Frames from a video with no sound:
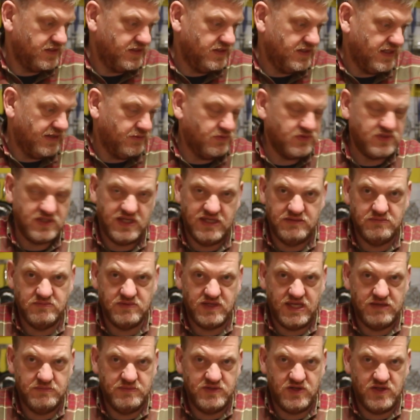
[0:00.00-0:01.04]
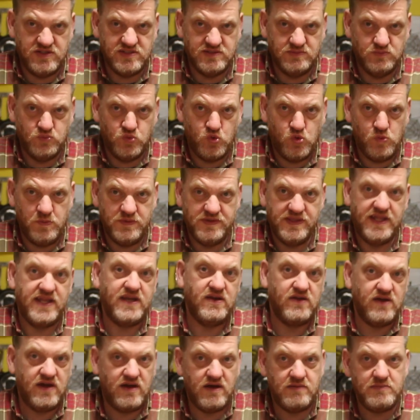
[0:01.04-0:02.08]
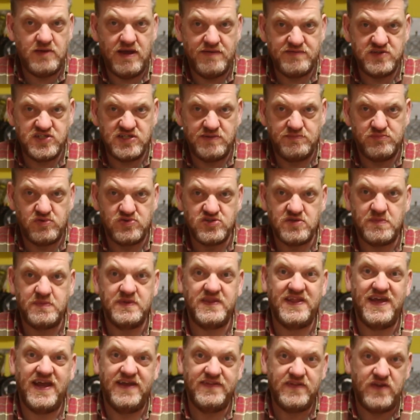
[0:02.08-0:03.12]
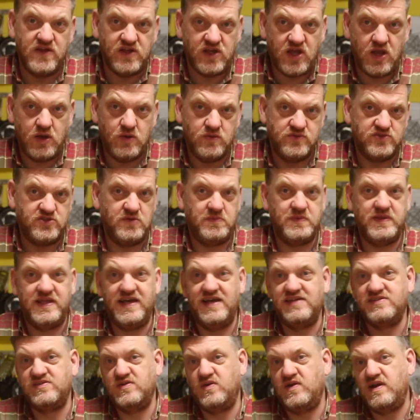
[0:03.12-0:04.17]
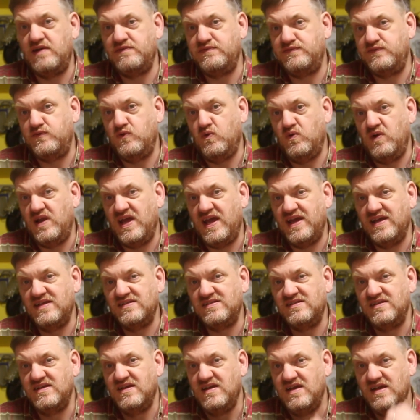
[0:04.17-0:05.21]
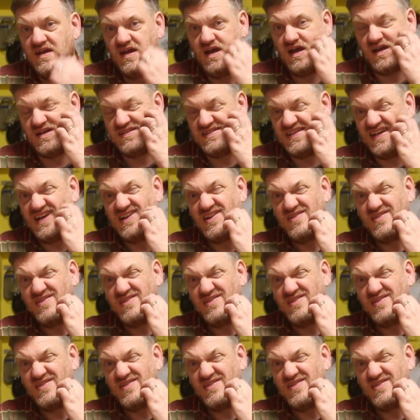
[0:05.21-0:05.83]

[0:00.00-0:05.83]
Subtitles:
that would keep me nice and warm. And then I might have a jumper on top of that, and then a coat on top of that. So I'll have 4 layers. Like I say, I